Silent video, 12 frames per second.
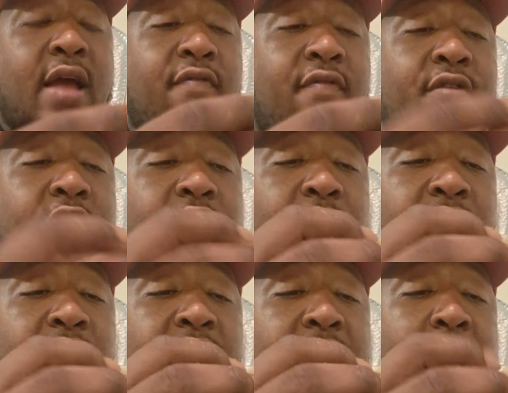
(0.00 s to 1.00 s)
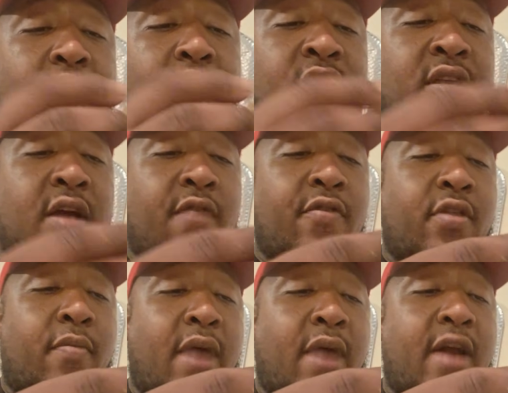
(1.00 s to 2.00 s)
enough meat now to cover the
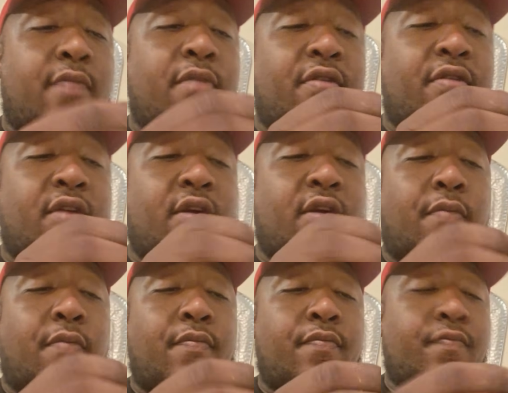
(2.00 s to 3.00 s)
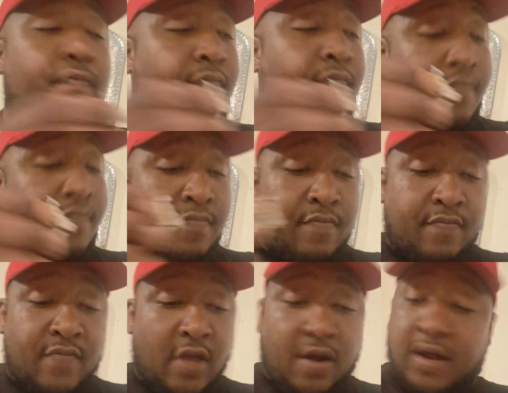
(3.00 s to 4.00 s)
bottom of the cup.
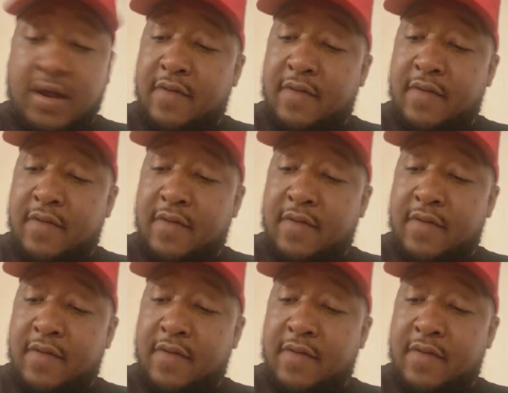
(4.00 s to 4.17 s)
All right.